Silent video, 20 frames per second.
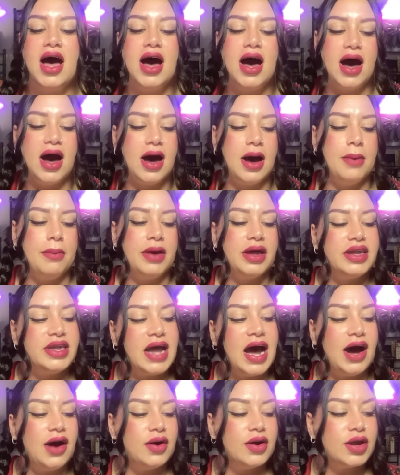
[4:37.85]

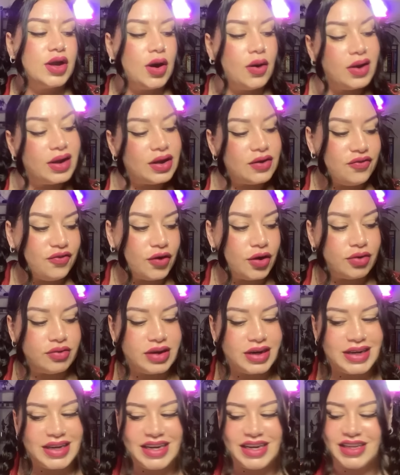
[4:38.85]
Now, going
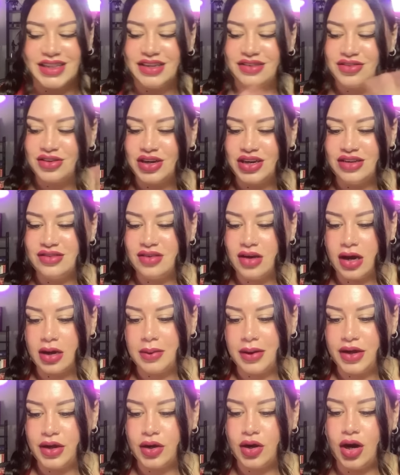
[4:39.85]
forward here, let's go ahead and talk
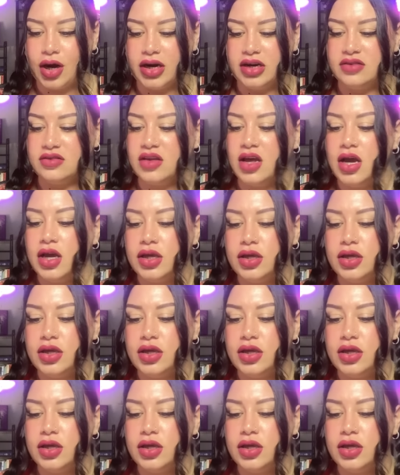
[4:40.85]
about your cards.